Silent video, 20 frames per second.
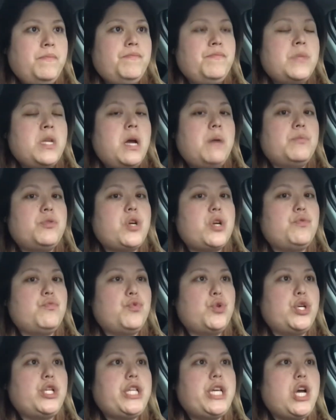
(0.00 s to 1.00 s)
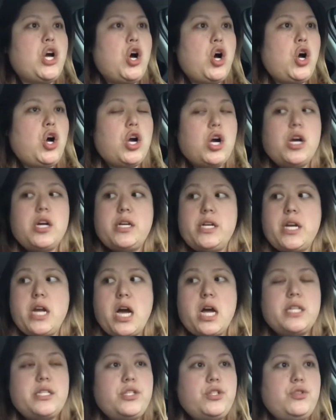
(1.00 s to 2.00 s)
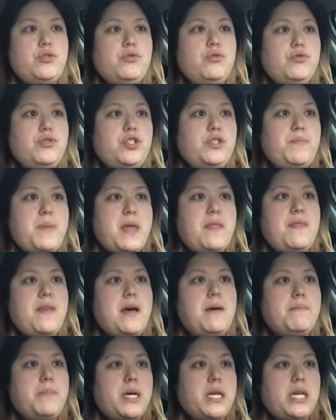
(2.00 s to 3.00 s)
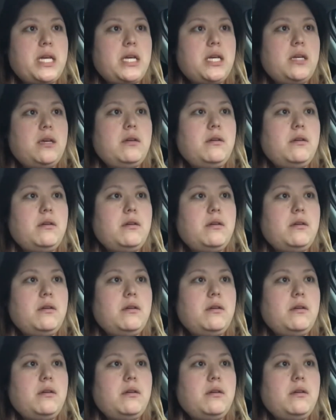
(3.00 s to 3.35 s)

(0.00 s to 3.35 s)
I'm trying really hard not to spend that money.